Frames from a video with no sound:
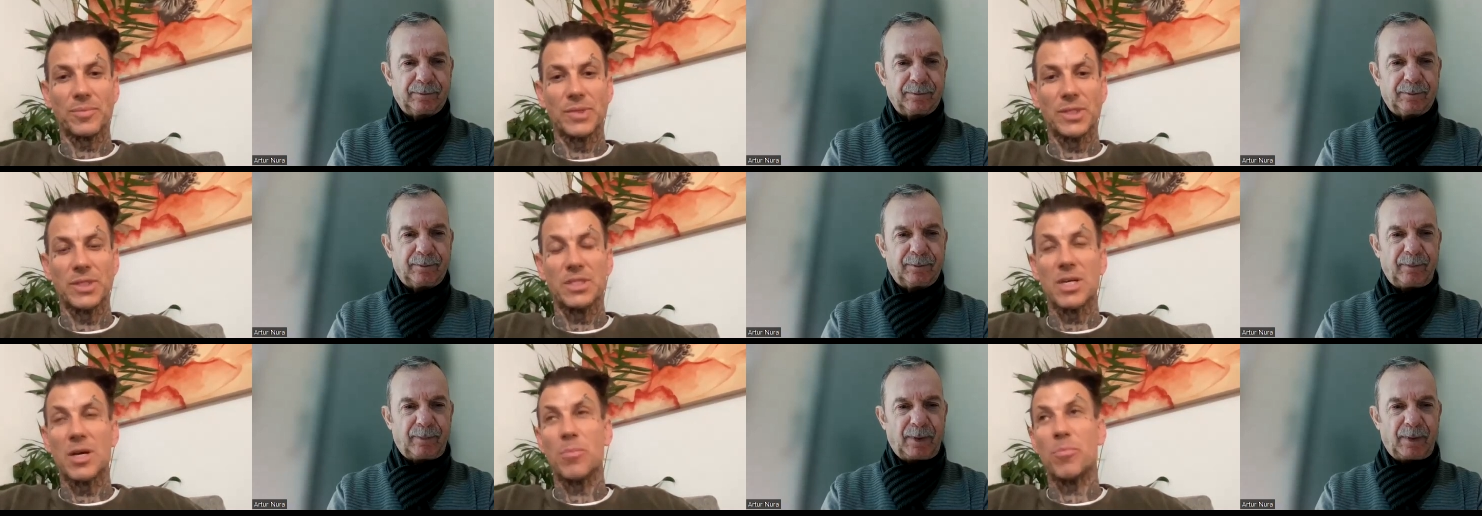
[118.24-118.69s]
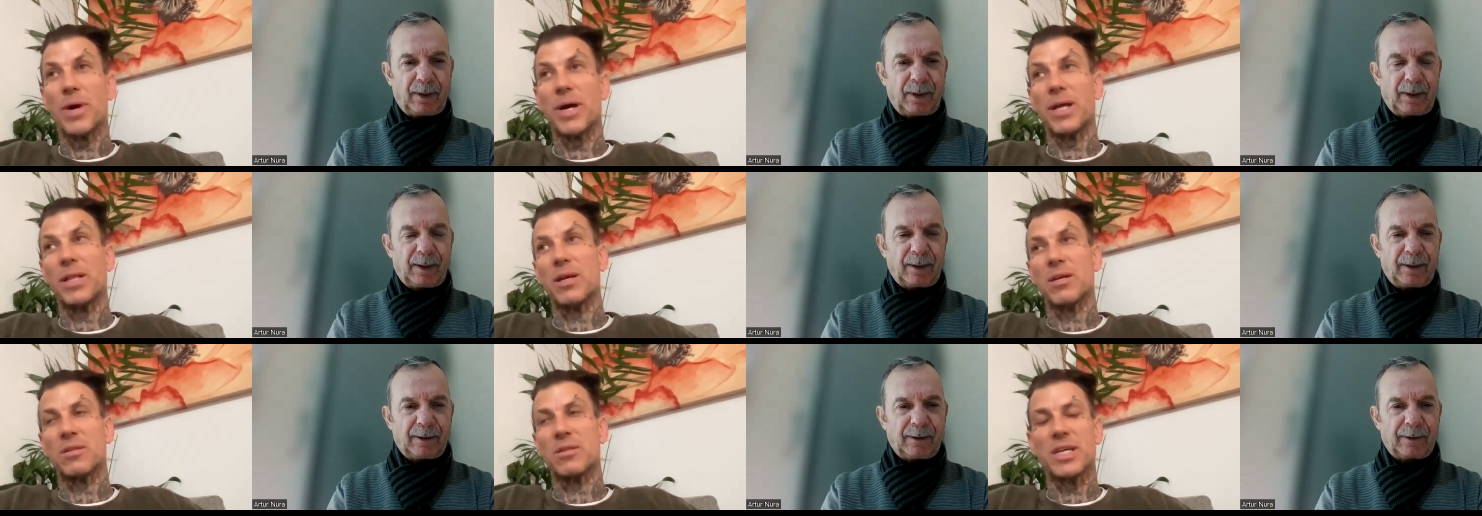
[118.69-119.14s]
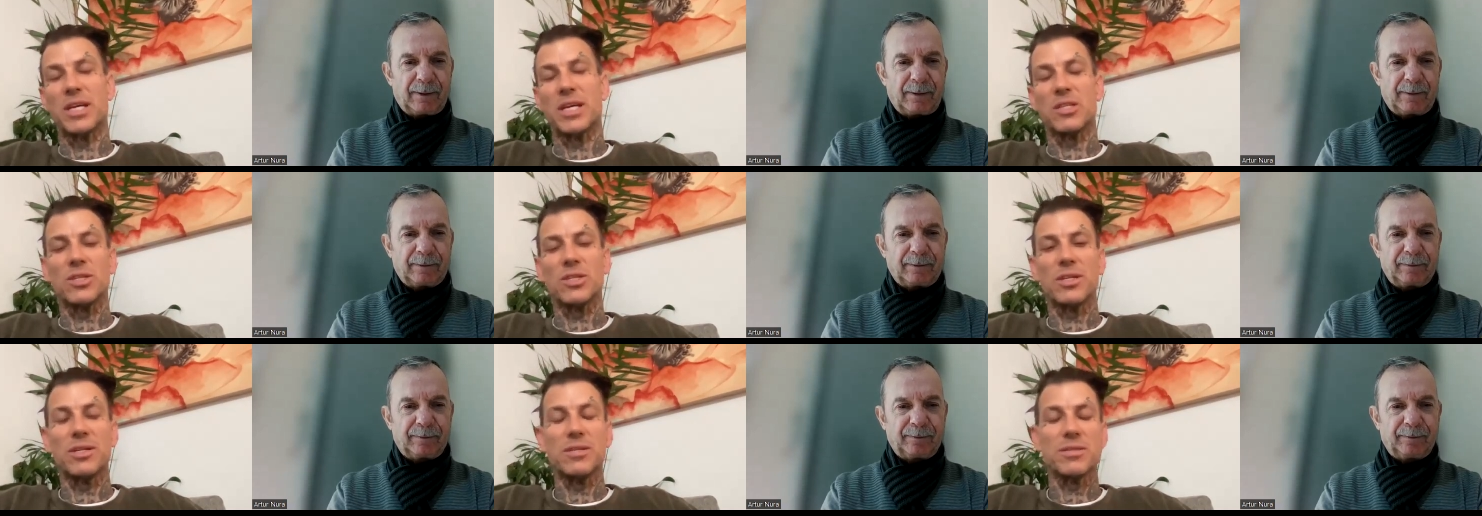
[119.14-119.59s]
Speaker 1: It's up by Los
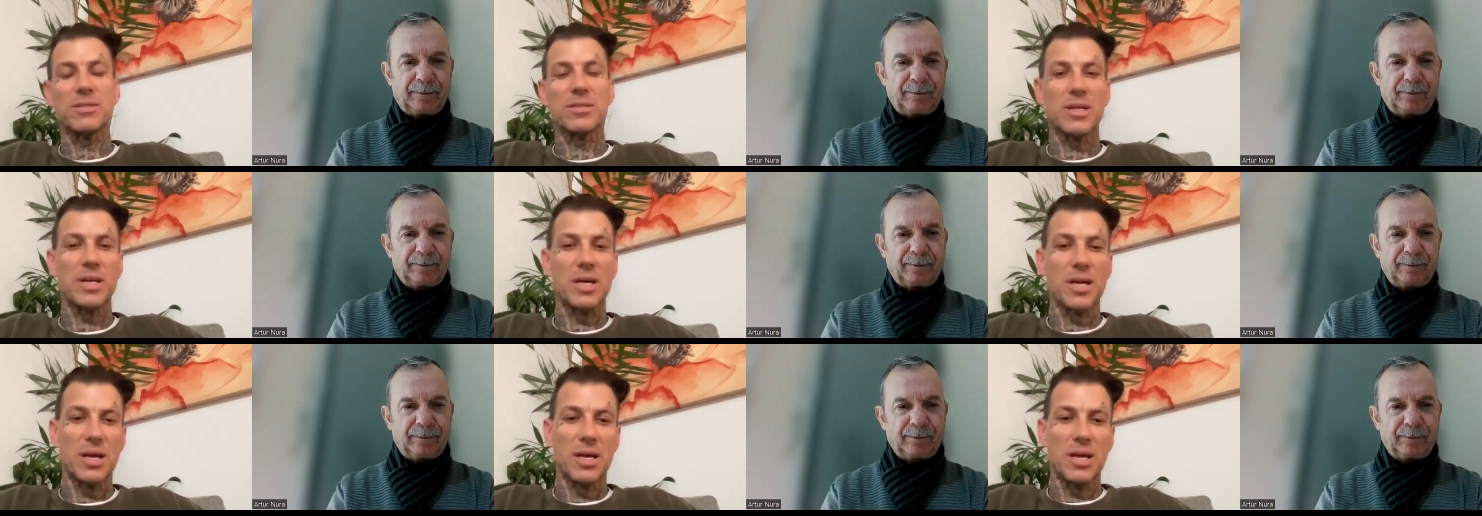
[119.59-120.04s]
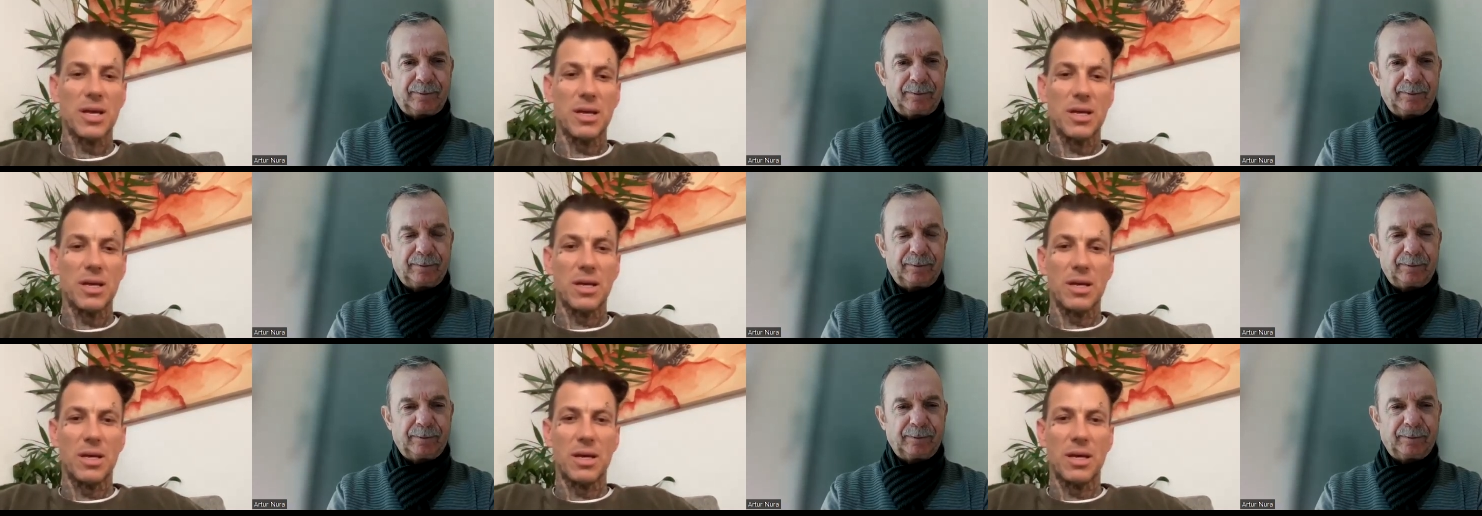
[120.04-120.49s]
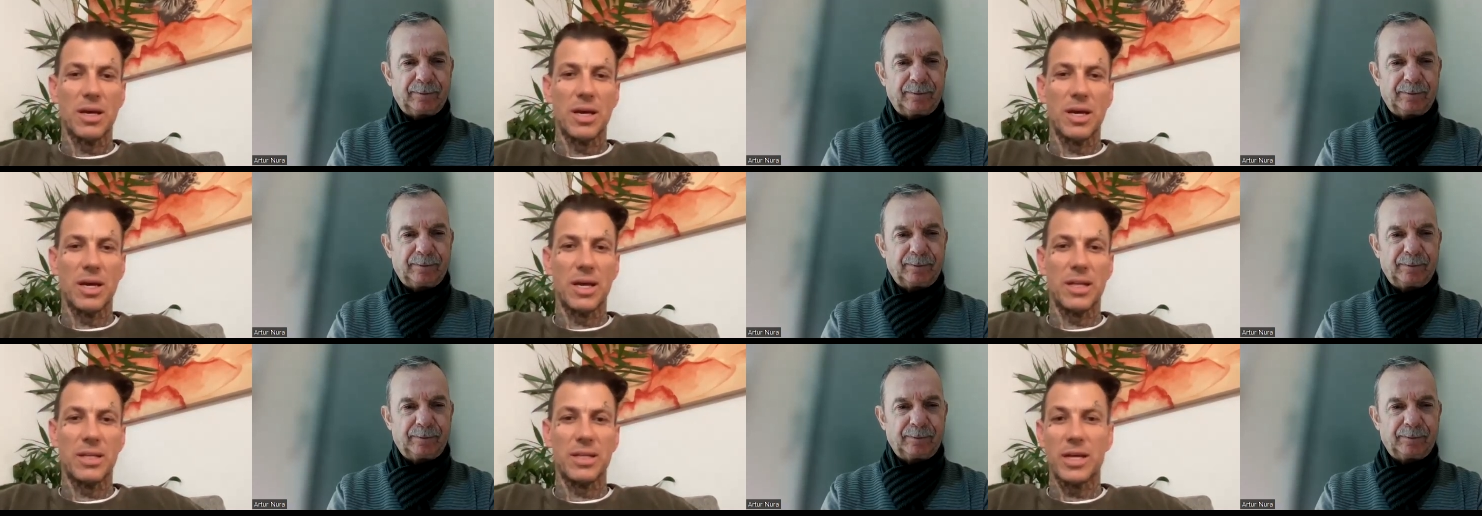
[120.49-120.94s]
Angeles.
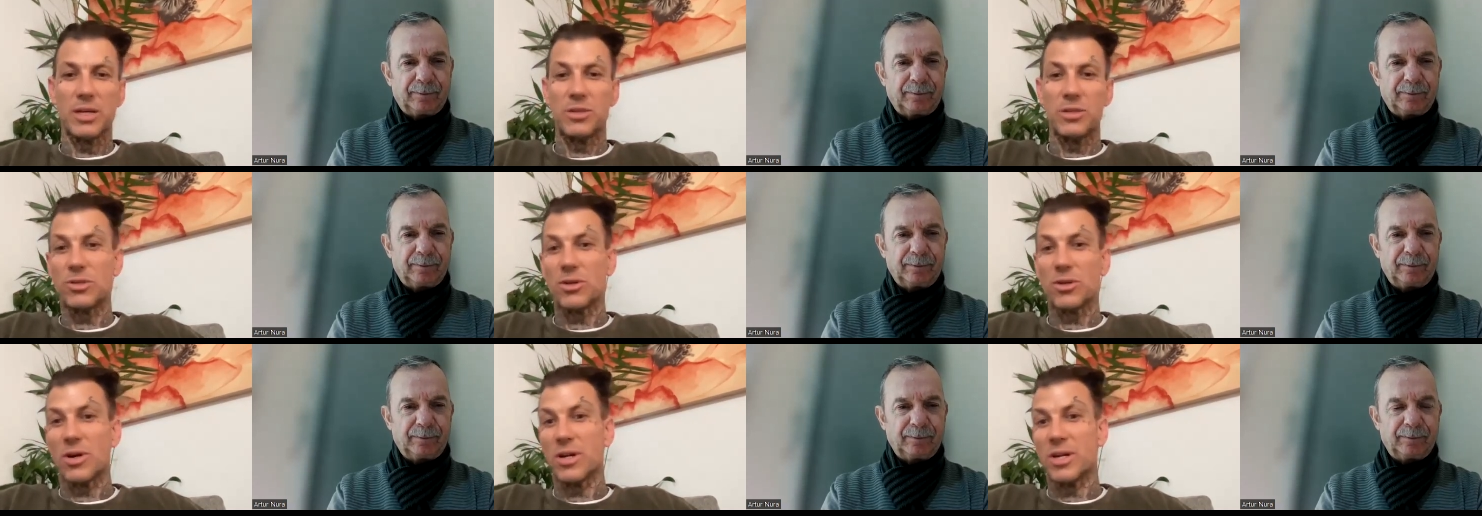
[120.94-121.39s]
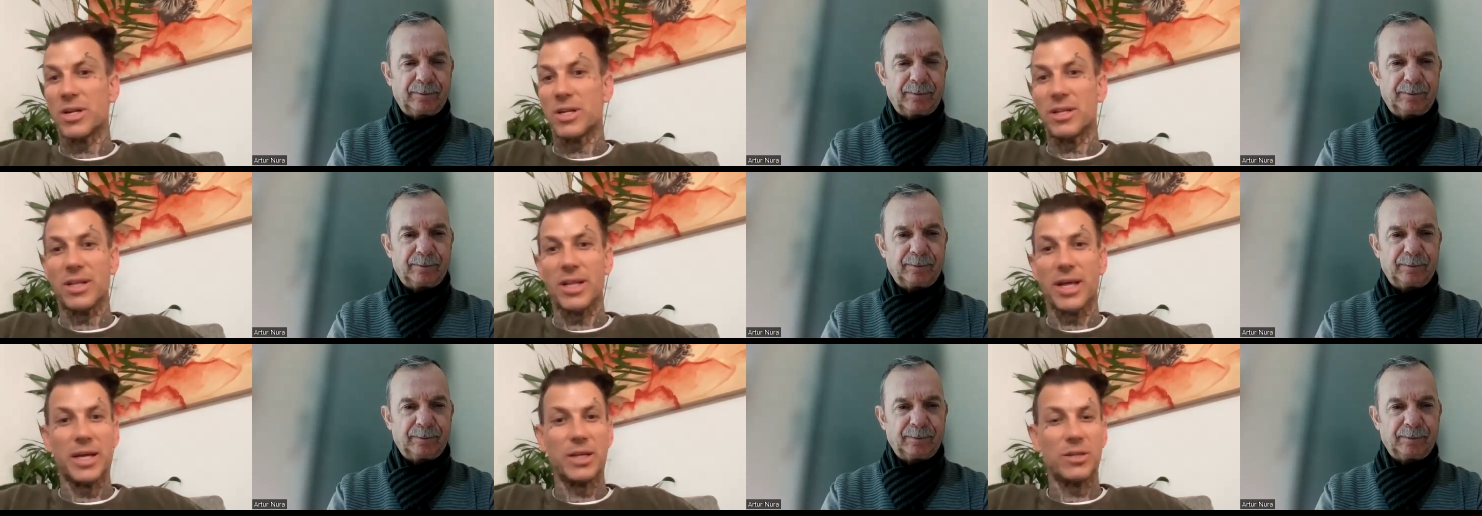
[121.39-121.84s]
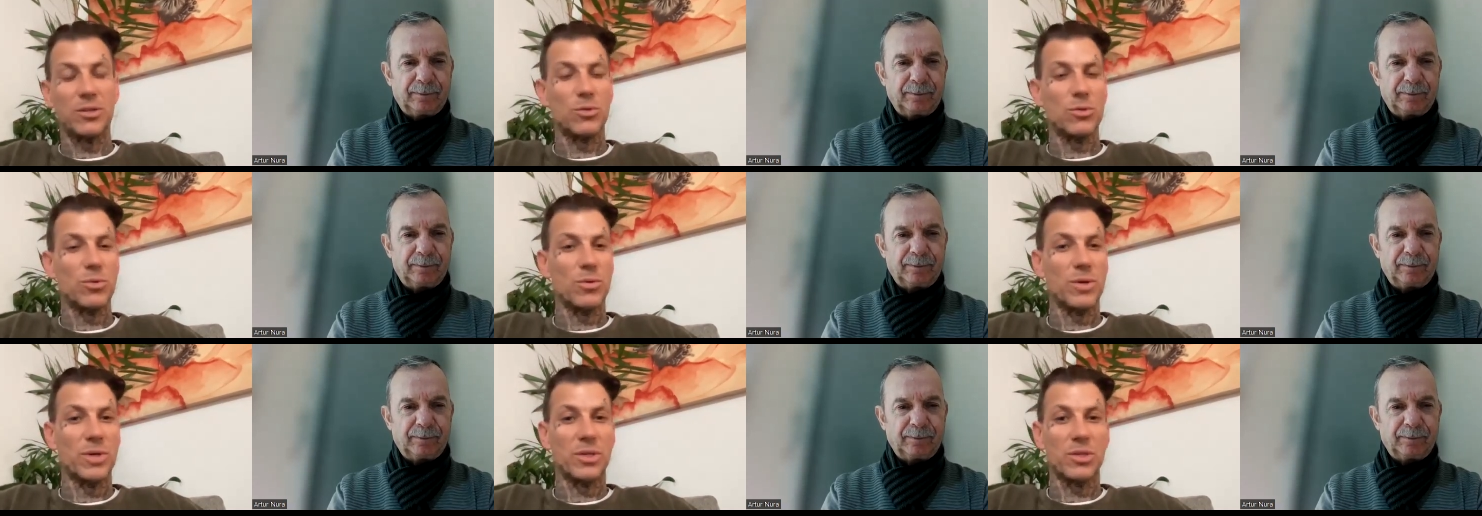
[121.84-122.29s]
And I started like
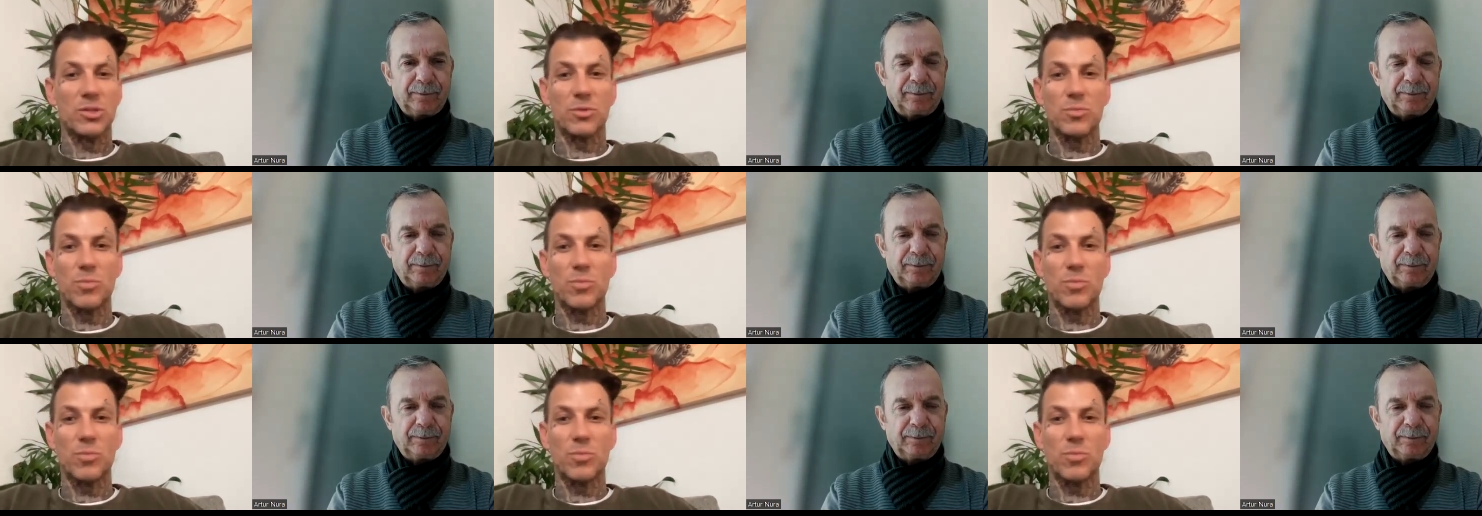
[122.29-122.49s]
doing